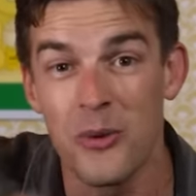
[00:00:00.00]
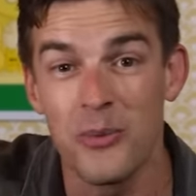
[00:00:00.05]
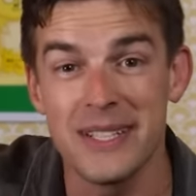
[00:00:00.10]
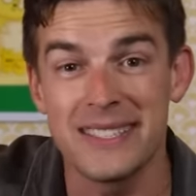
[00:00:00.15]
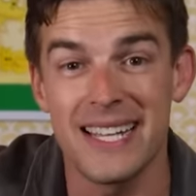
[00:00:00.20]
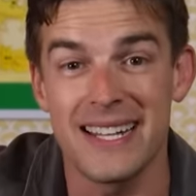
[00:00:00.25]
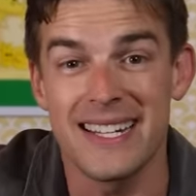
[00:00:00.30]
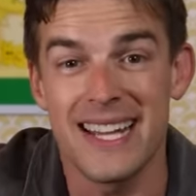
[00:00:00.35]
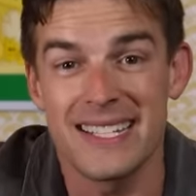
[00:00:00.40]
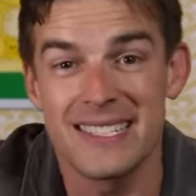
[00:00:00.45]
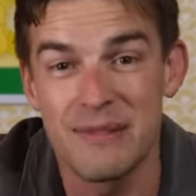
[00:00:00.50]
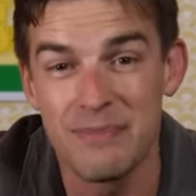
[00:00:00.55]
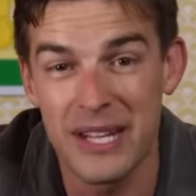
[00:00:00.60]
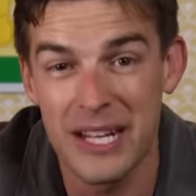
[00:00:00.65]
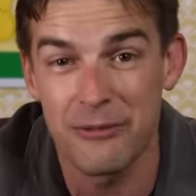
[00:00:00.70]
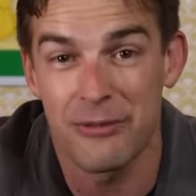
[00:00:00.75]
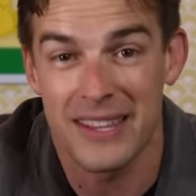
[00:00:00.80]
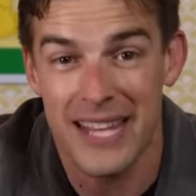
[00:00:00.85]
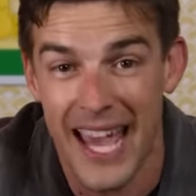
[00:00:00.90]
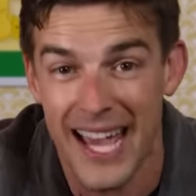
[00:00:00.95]
we said yes to
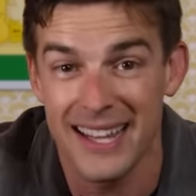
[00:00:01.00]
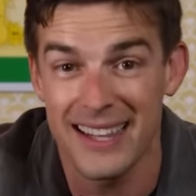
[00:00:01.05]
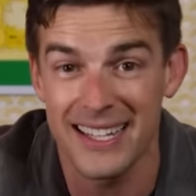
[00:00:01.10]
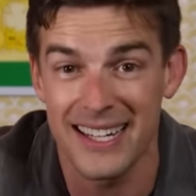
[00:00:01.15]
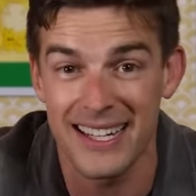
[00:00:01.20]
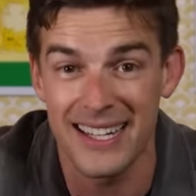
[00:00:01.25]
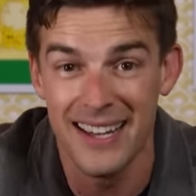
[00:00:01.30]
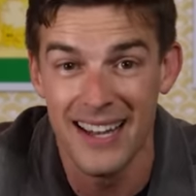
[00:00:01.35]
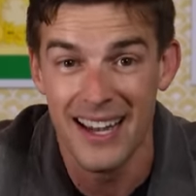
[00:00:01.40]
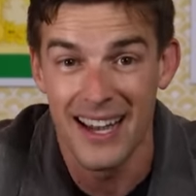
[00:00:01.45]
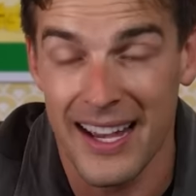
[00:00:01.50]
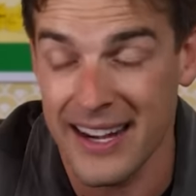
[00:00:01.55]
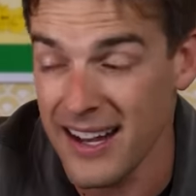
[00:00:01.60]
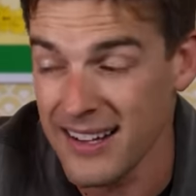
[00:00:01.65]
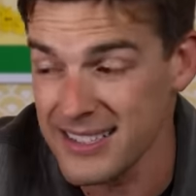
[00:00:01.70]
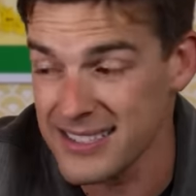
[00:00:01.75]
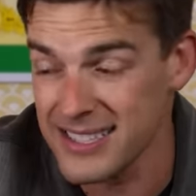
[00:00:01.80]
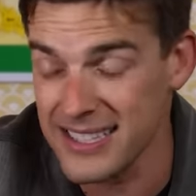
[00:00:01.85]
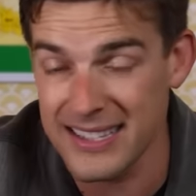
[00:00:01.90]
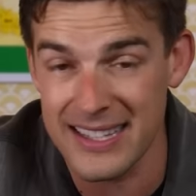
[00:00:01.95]
meeting with Haley, and
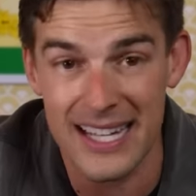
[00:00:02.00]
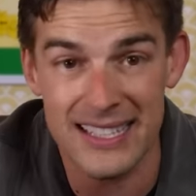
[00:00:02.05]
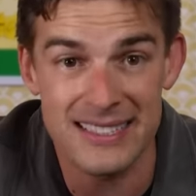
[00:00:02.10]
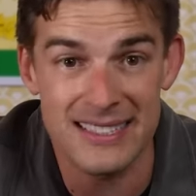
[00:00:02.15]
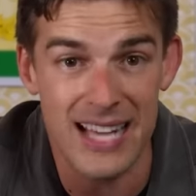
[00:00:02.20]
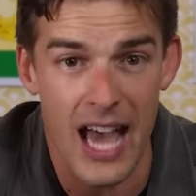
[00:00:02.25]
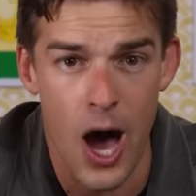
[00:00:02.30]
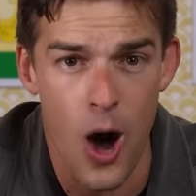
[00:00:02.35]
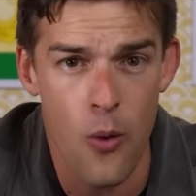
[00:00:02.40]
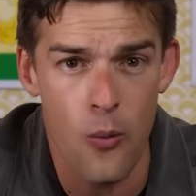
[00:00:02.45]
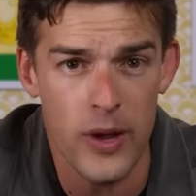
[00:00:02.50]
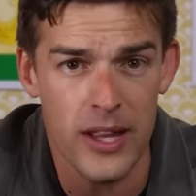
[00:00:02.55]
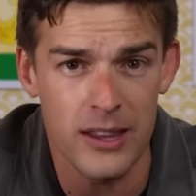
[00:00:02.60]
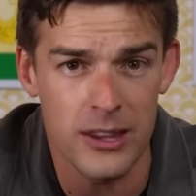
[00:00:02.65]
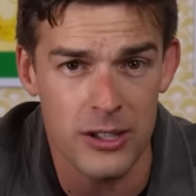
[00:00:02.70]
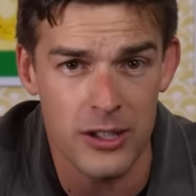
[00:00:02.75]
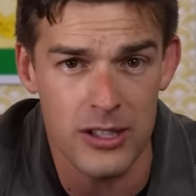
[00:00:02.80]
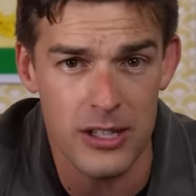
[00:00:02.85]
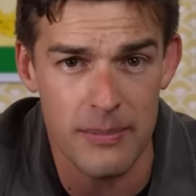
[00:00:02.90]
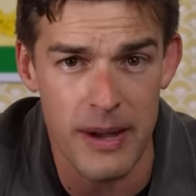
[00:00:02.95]
honestly, that's how we
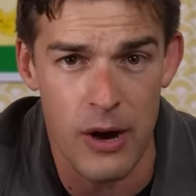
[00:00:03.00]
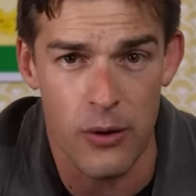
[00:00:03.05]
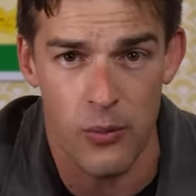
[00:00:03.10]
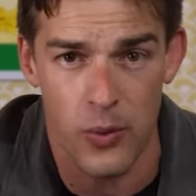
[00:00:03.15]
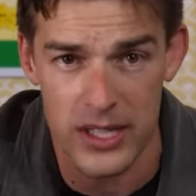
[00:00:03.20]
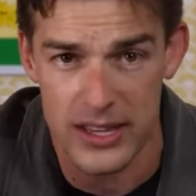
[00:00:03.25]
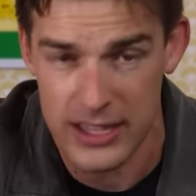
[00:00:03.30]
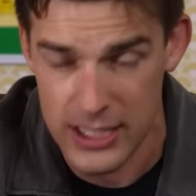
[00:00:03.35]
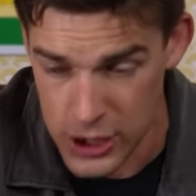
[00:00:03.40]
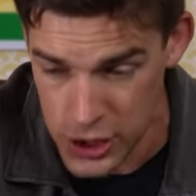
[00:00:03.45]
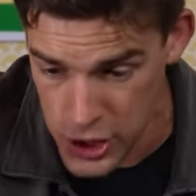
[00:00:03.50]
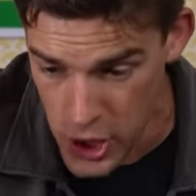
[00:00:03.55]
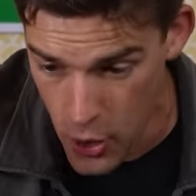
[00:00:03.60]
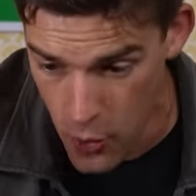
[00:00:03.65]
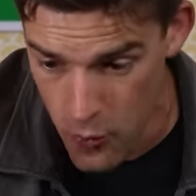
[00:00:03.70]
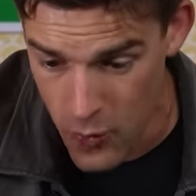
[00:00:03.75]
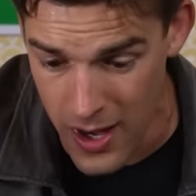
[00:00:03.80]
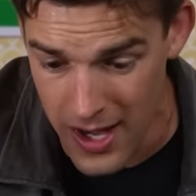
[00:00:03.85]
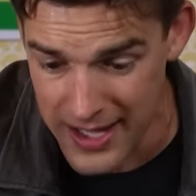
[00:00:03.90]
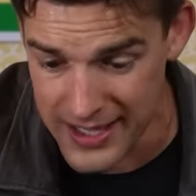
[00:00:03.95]
learned about what the show
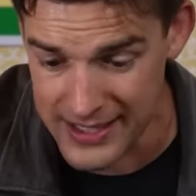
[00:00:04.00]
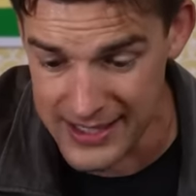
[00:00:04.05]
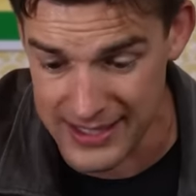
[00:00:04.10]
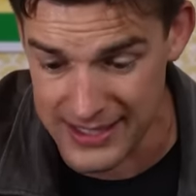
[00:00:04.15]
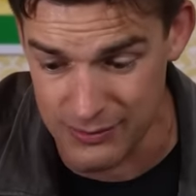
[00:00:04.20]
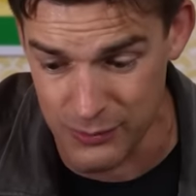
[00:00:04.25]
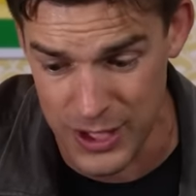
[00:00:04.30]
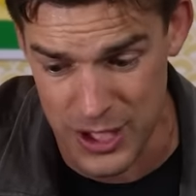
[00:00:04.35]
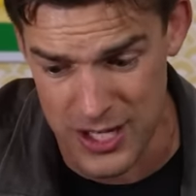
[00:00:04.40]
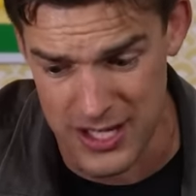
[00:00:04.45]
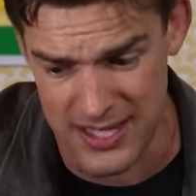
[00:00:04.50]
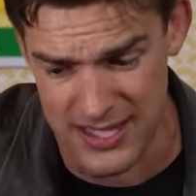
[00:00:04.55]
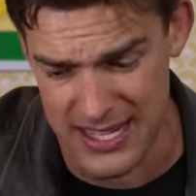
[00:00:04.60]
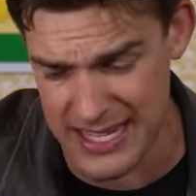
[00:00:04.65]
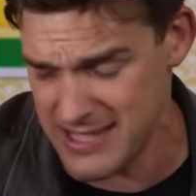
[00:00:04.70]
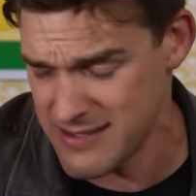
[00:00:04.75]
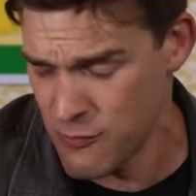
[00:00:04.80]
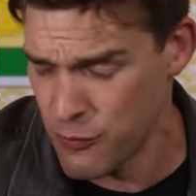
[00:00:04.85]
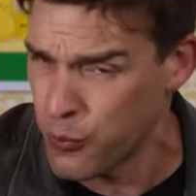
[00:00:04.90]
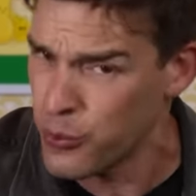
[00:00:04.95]
was, which is
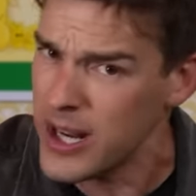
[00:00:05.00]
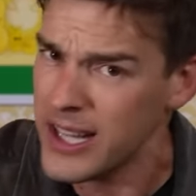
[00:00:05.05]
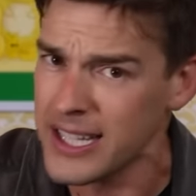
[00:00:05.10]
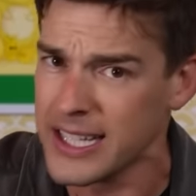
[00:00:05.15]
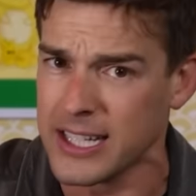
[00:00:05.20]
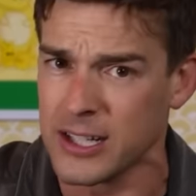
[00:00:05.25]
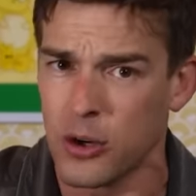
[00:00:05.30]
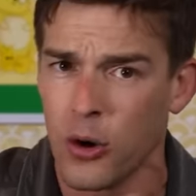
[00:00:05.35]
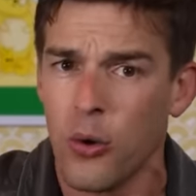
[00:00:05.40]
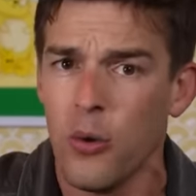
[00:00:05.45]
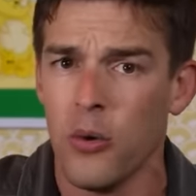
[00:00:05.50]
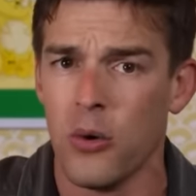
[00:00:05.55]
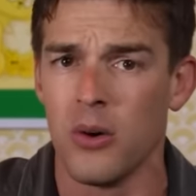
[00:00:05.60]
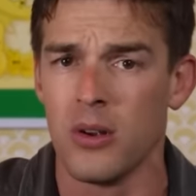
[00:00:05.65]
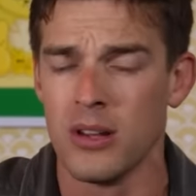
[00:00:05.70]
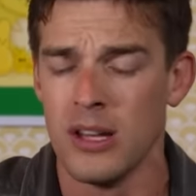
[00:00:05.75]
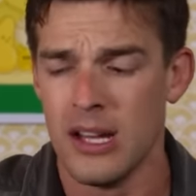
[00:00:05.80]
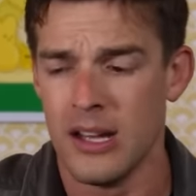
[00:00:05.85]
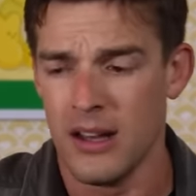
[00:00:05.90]
really cool.